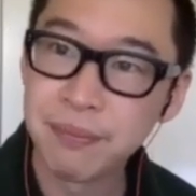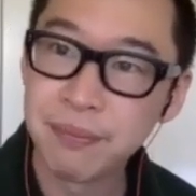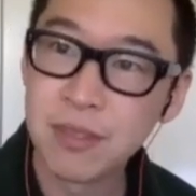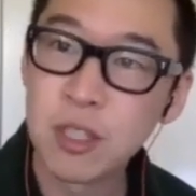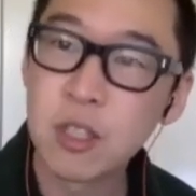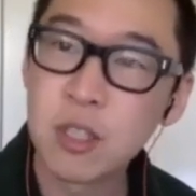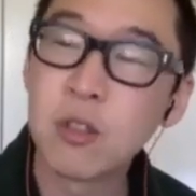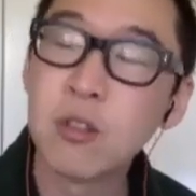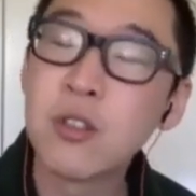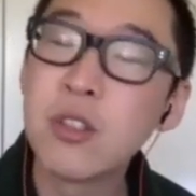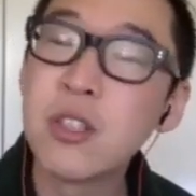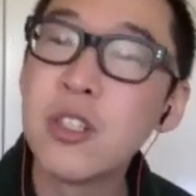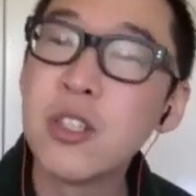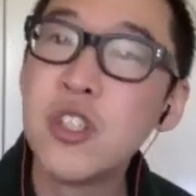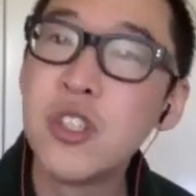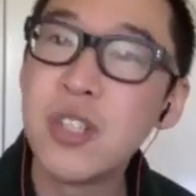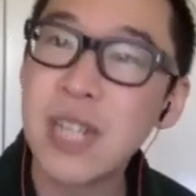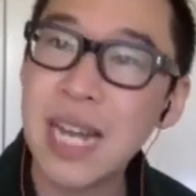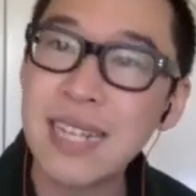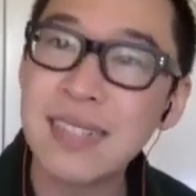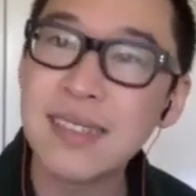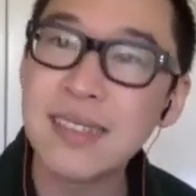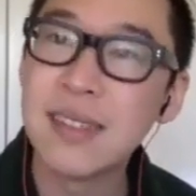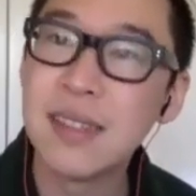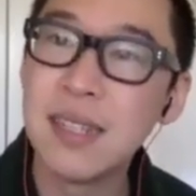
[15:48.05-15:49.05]
So
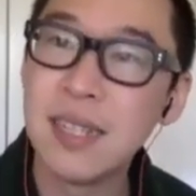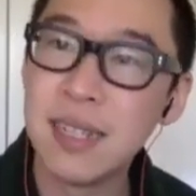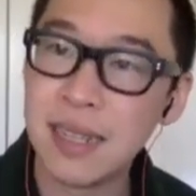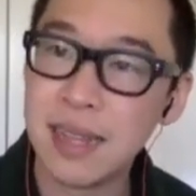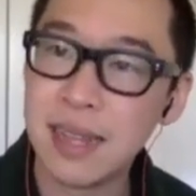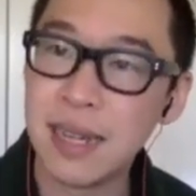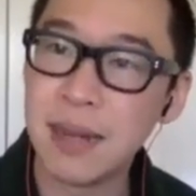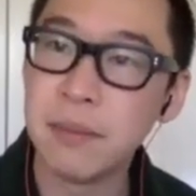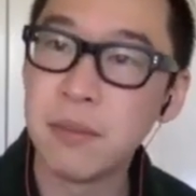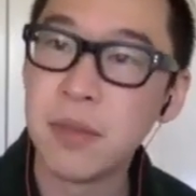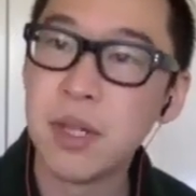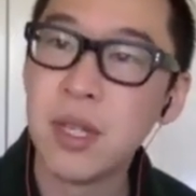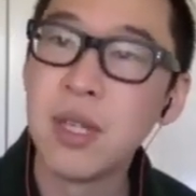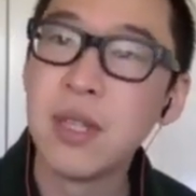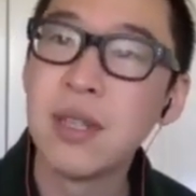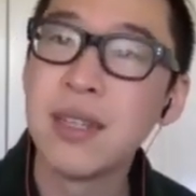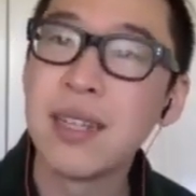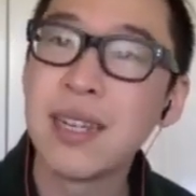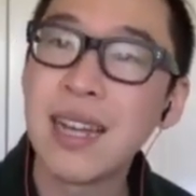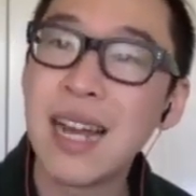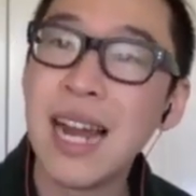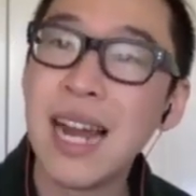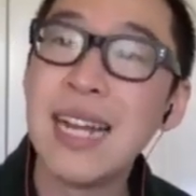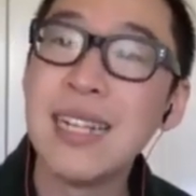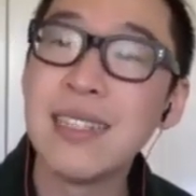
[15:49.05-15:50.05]
suggest to them the
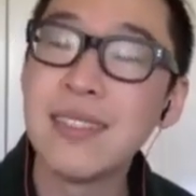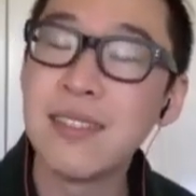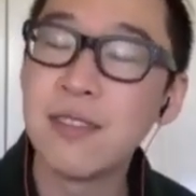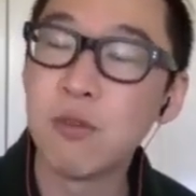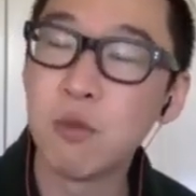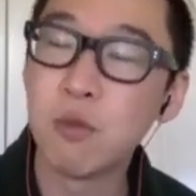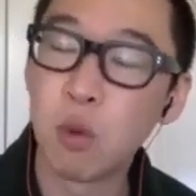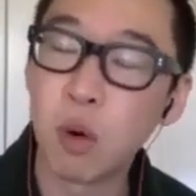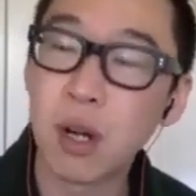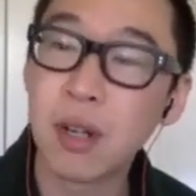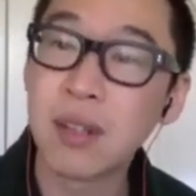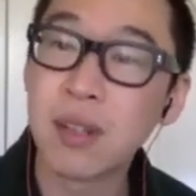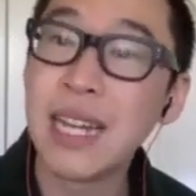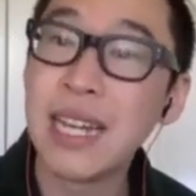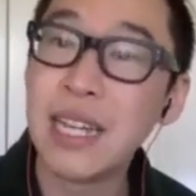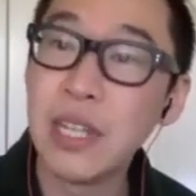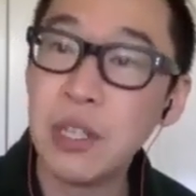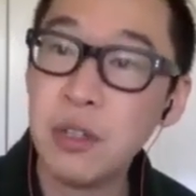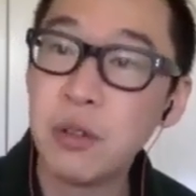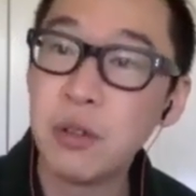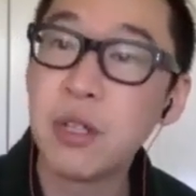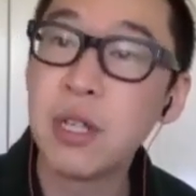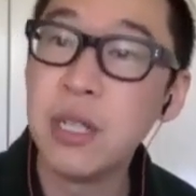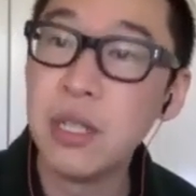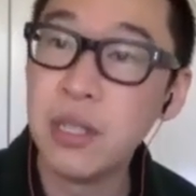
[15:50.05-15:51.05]
kinds of work that
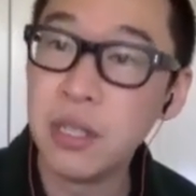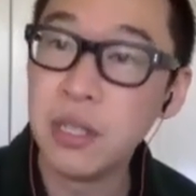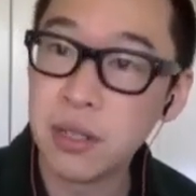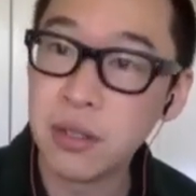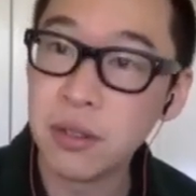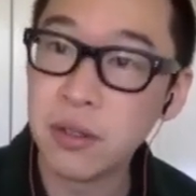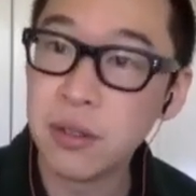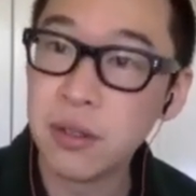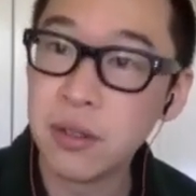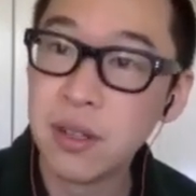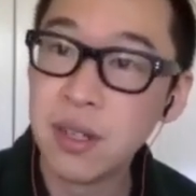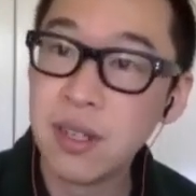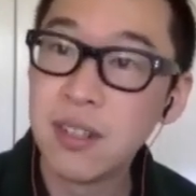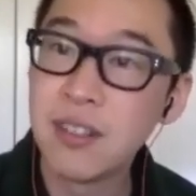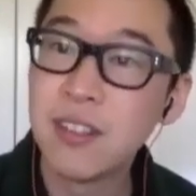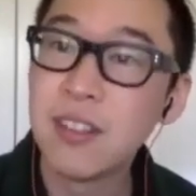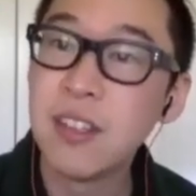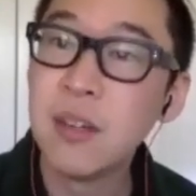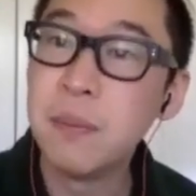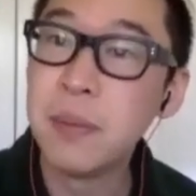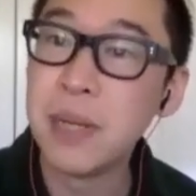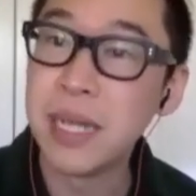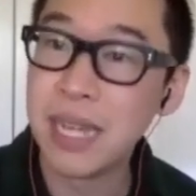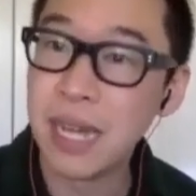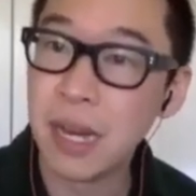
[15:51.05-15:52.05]
you can do to
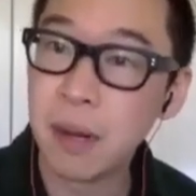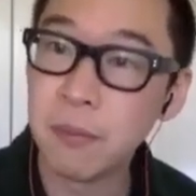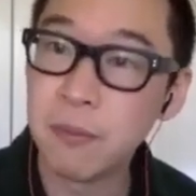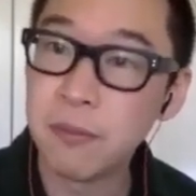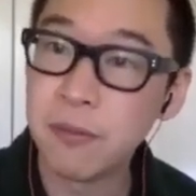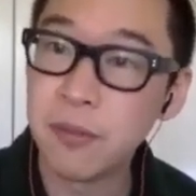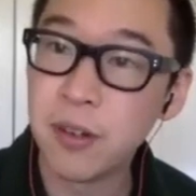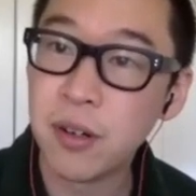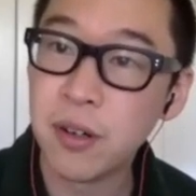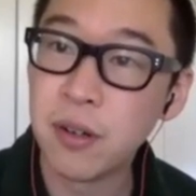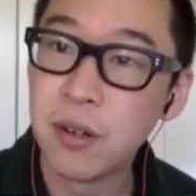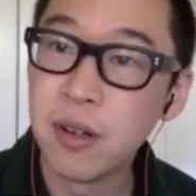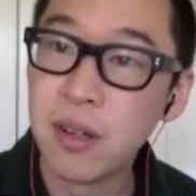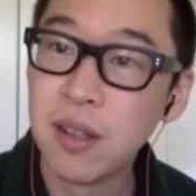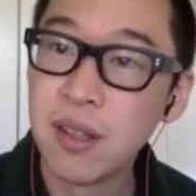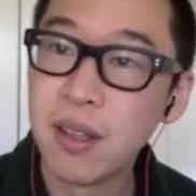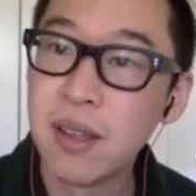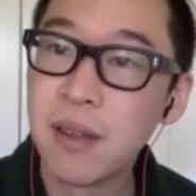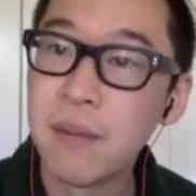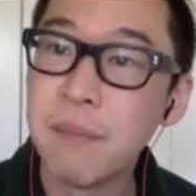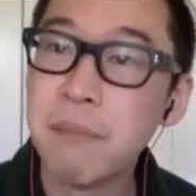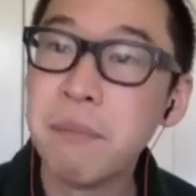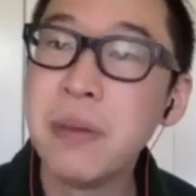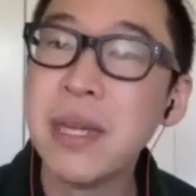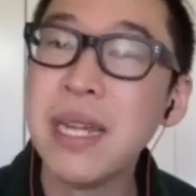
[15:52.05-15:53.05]
be helpful.
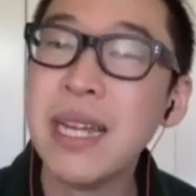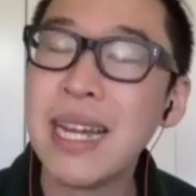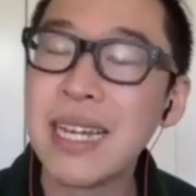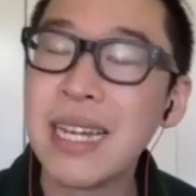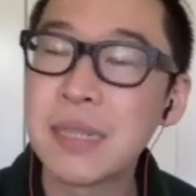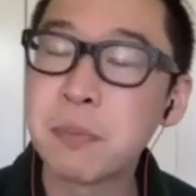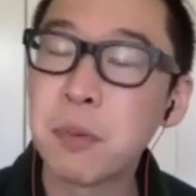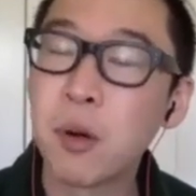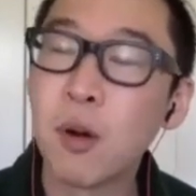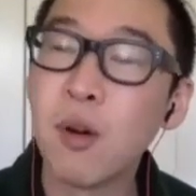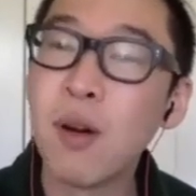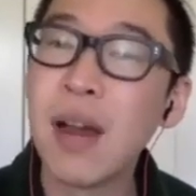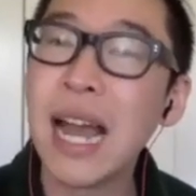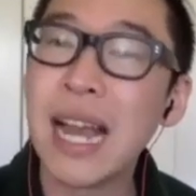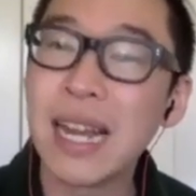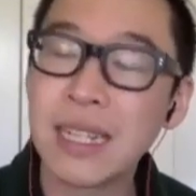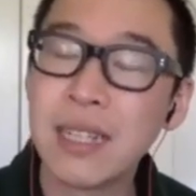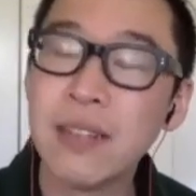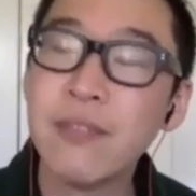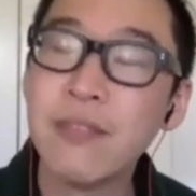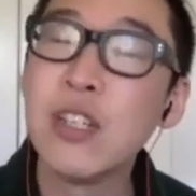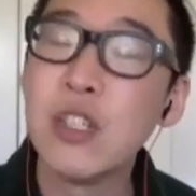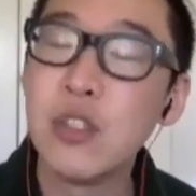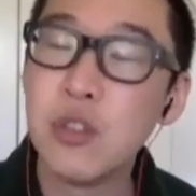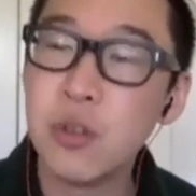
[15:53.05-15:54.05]
Be as
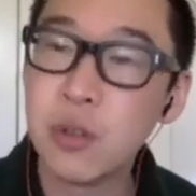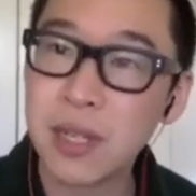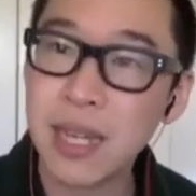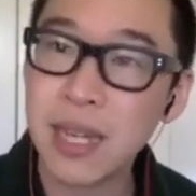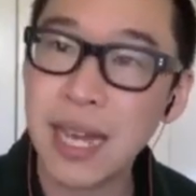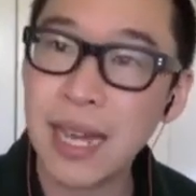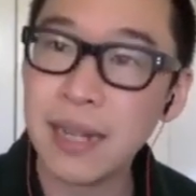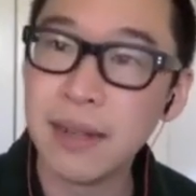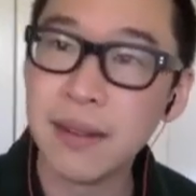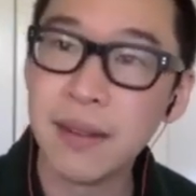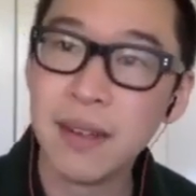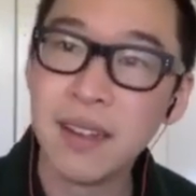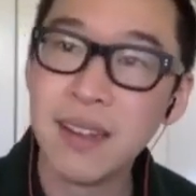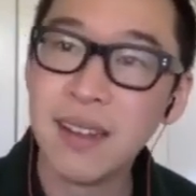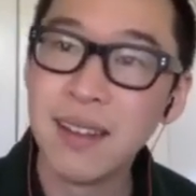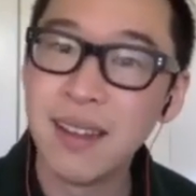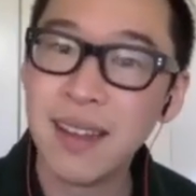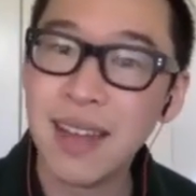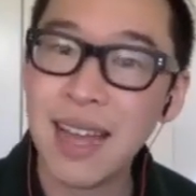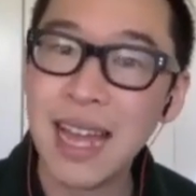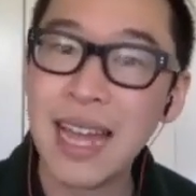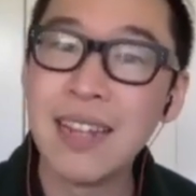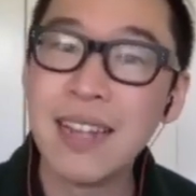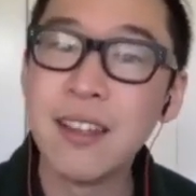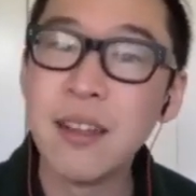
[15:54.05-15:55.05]
proactive as you can,
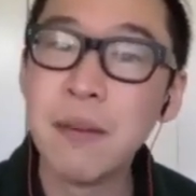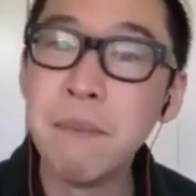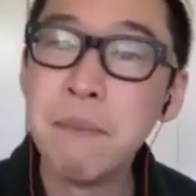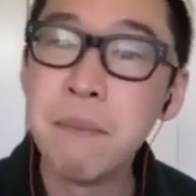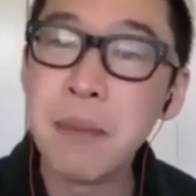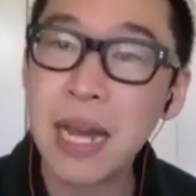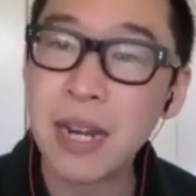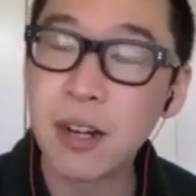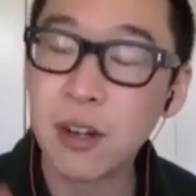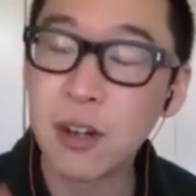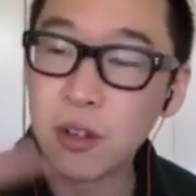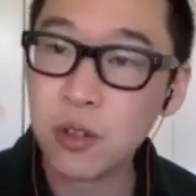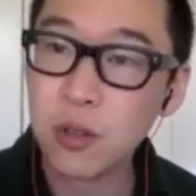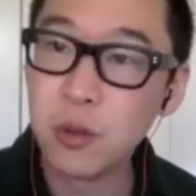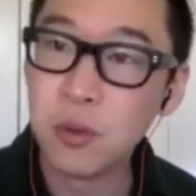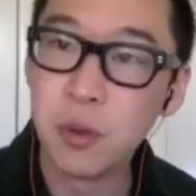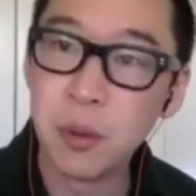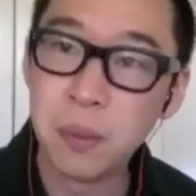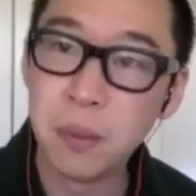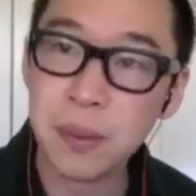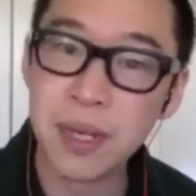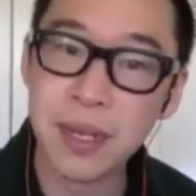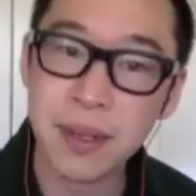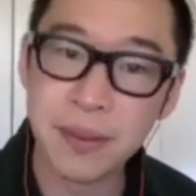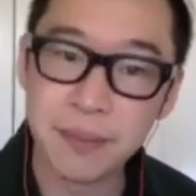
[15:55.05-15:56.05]
and the better you
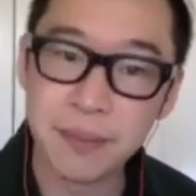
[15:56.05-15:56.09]
will be.